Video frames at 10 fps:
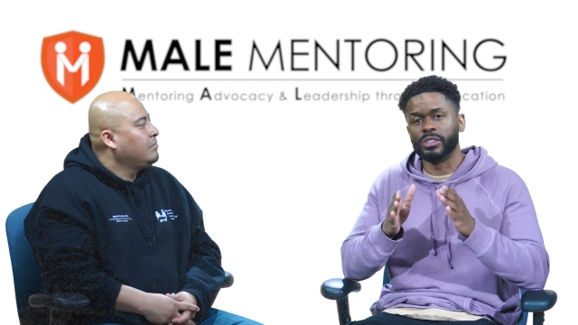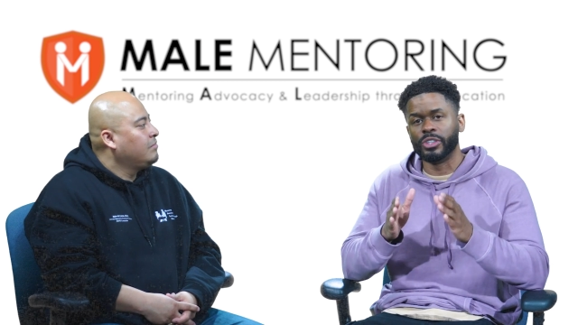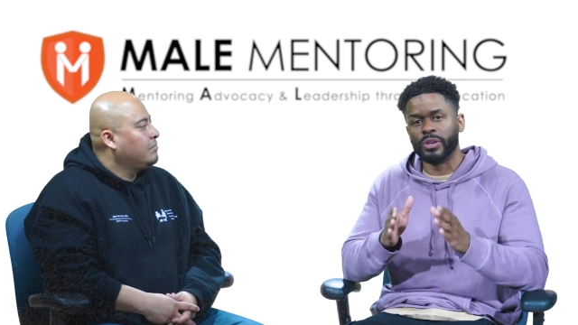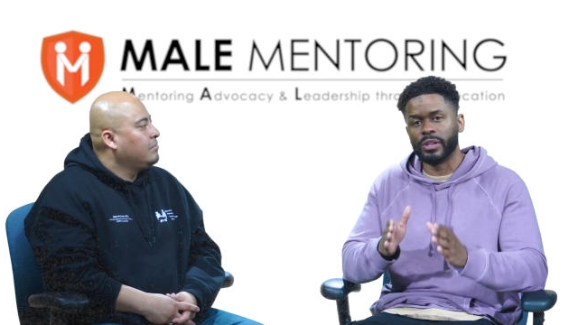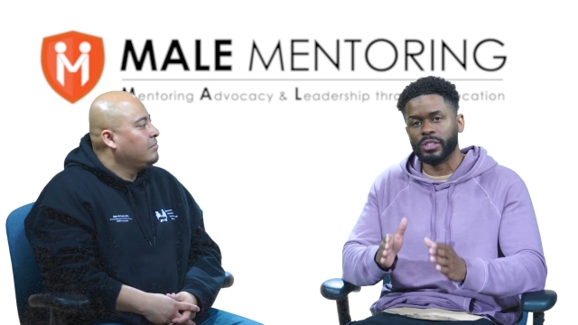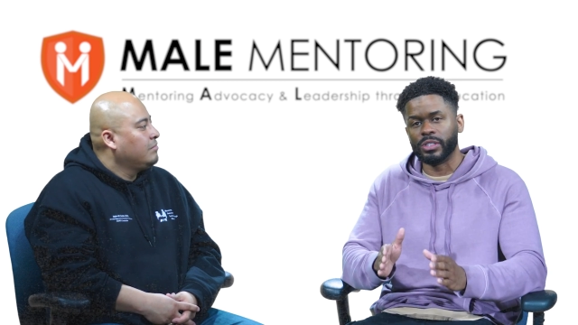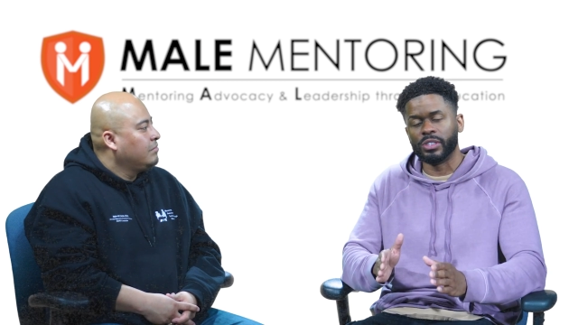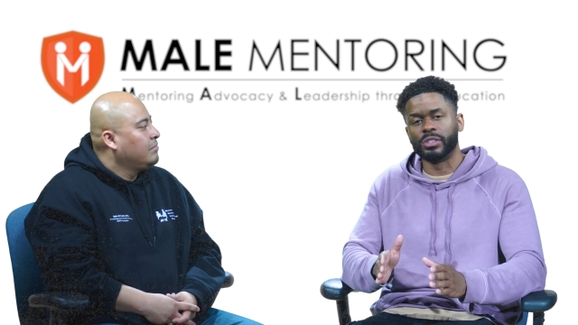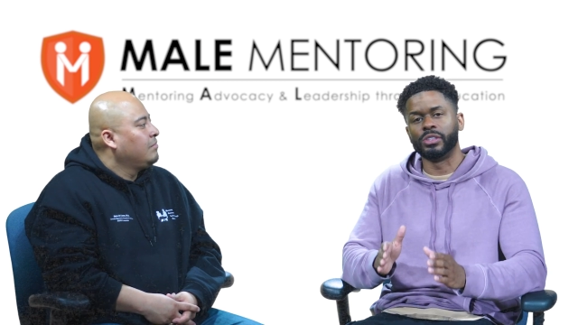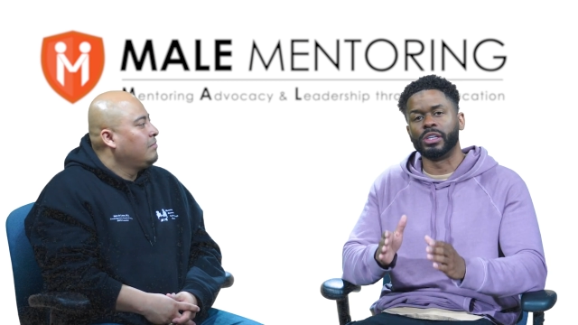Speaker 1: You're
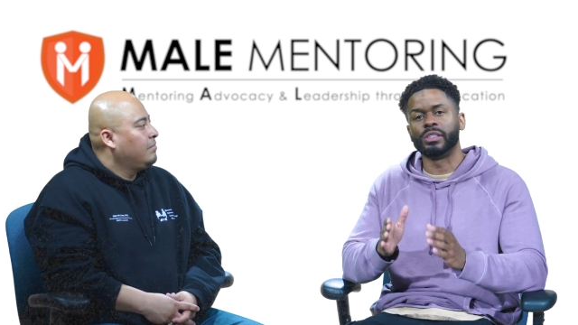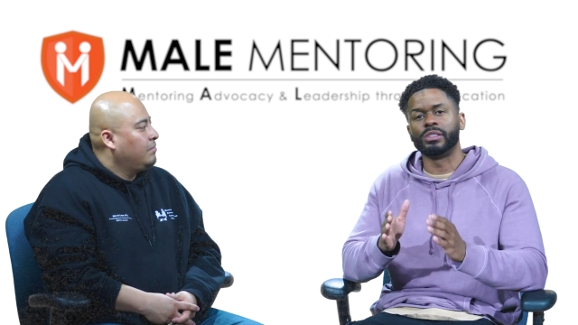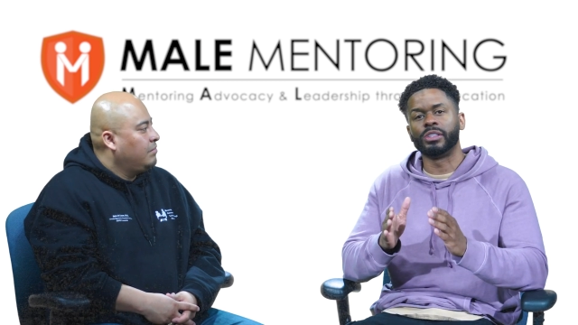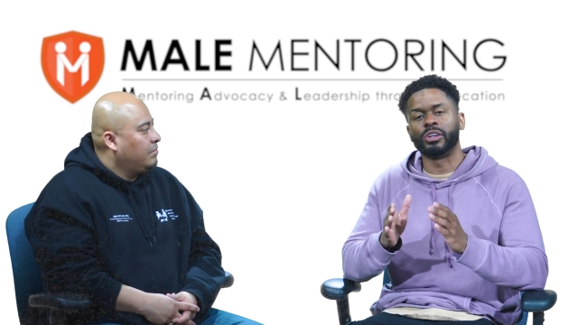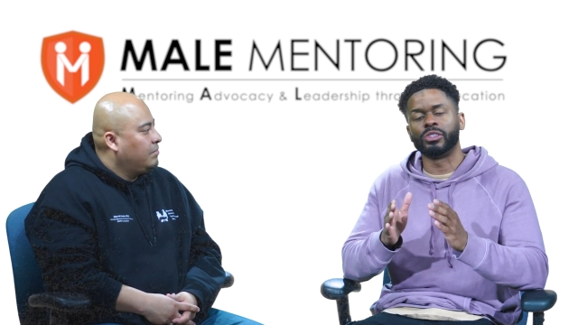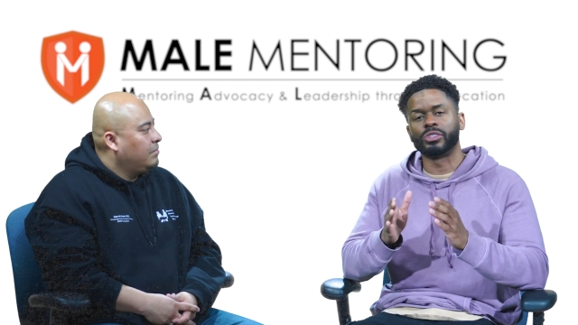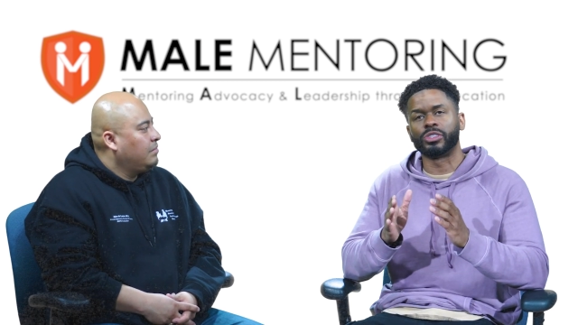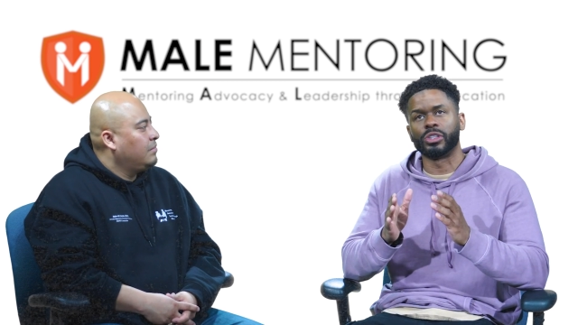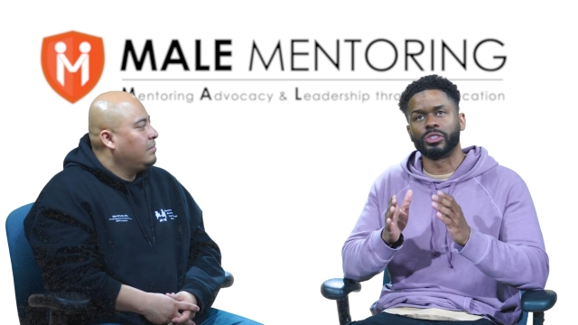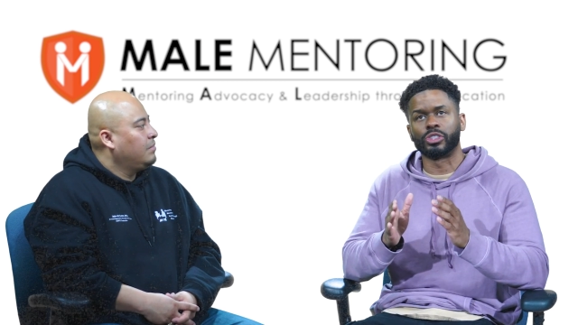the,
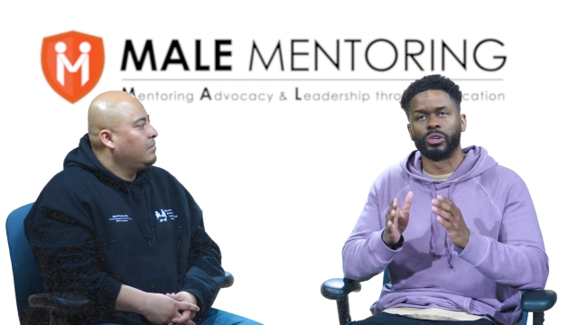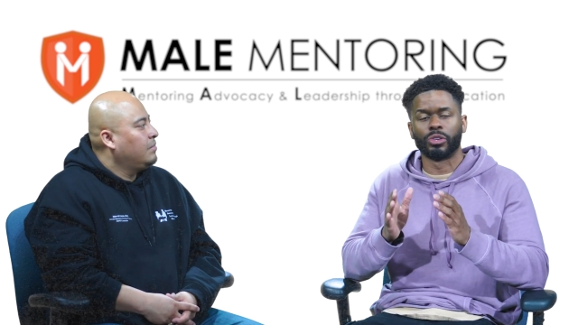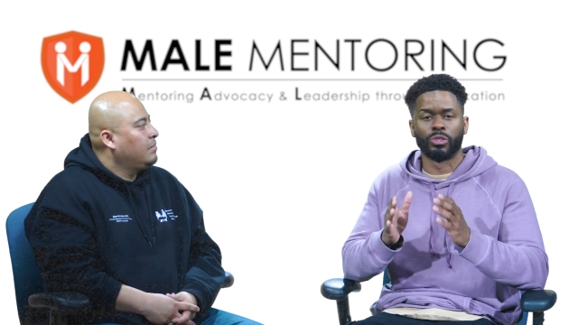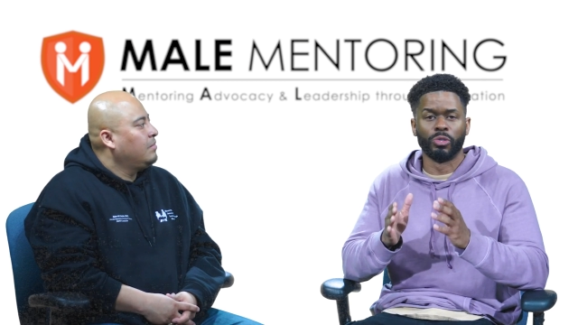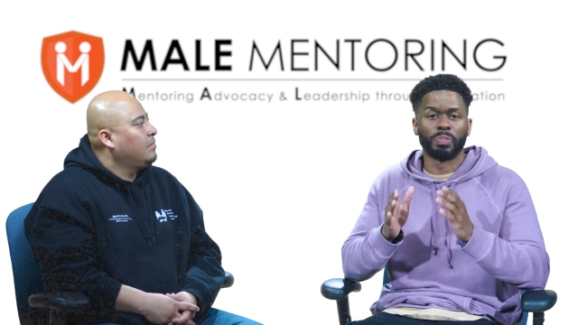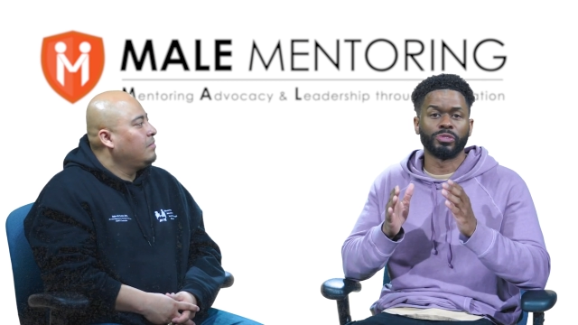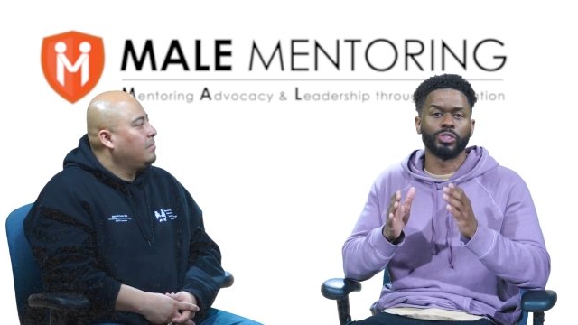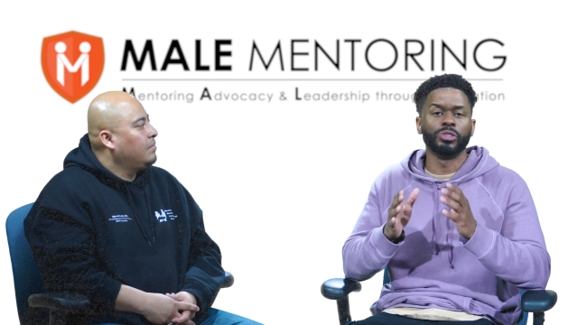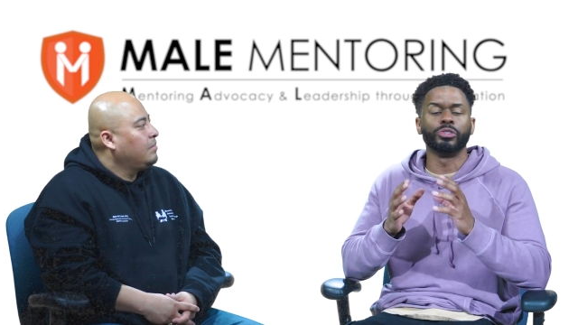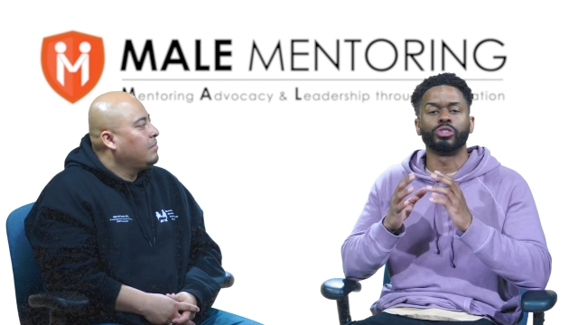there's a certain group of
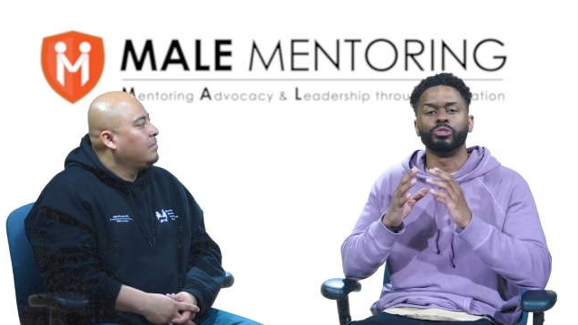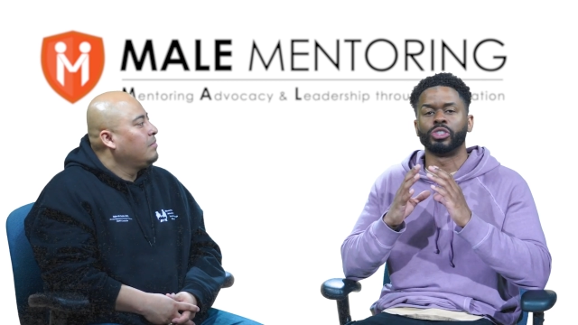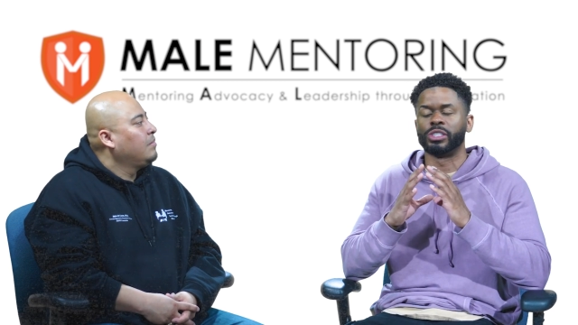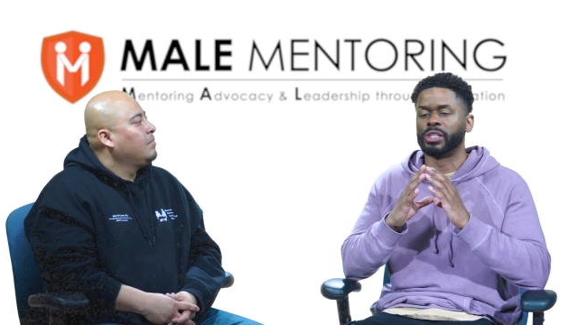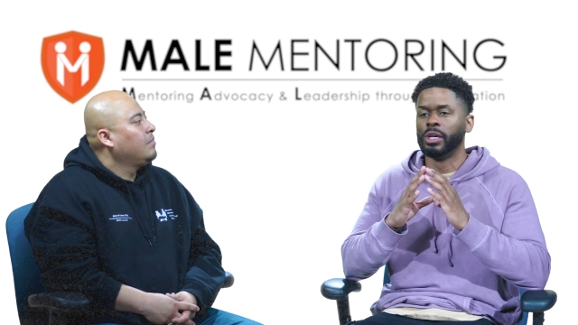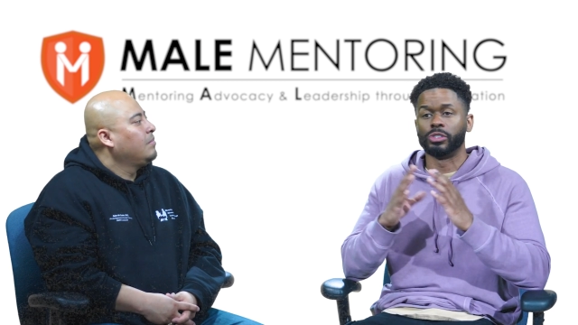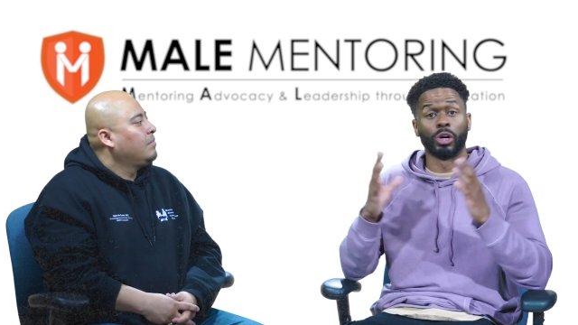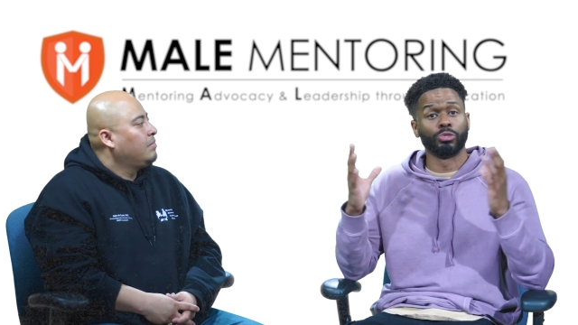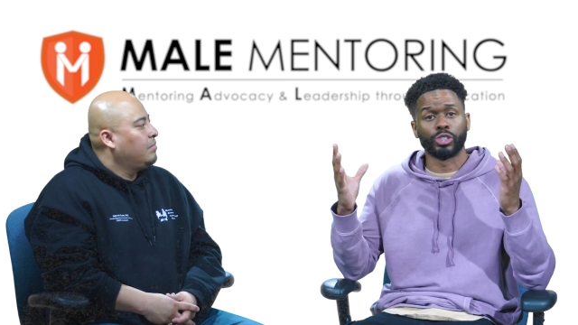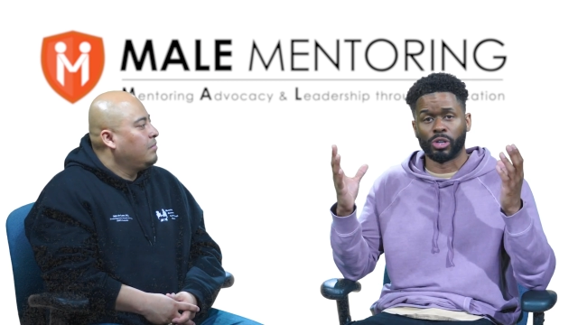students who just
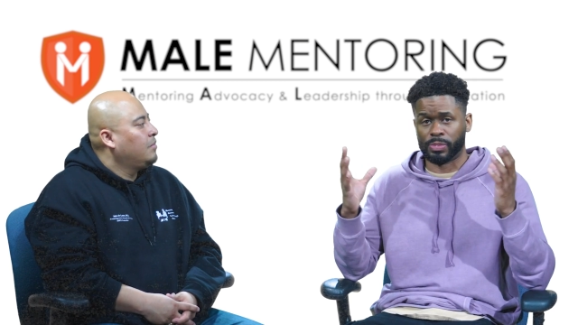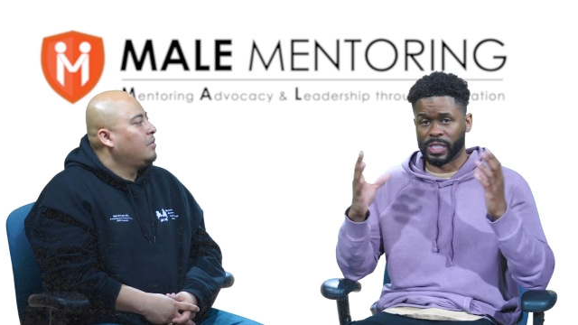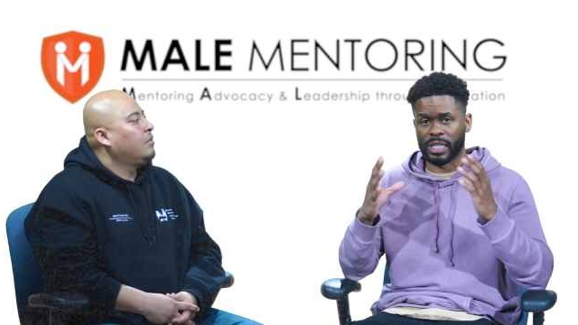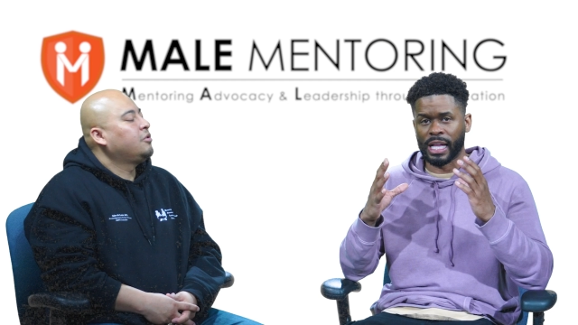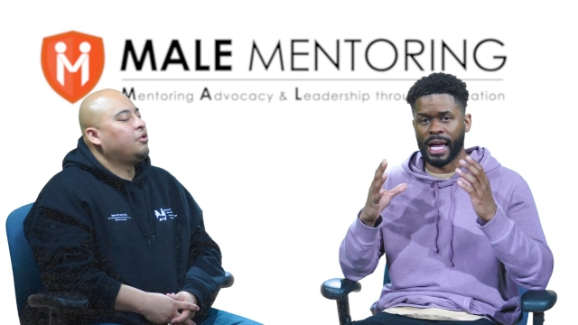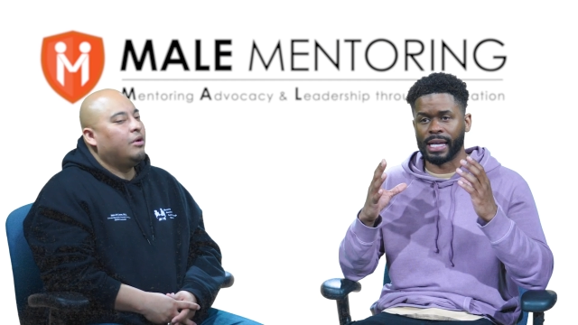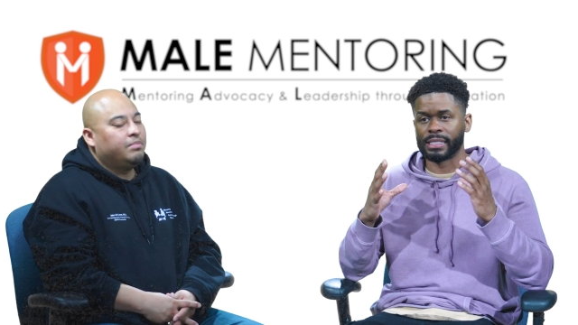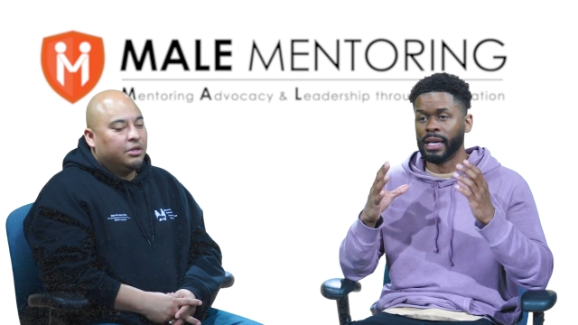don't show up to class.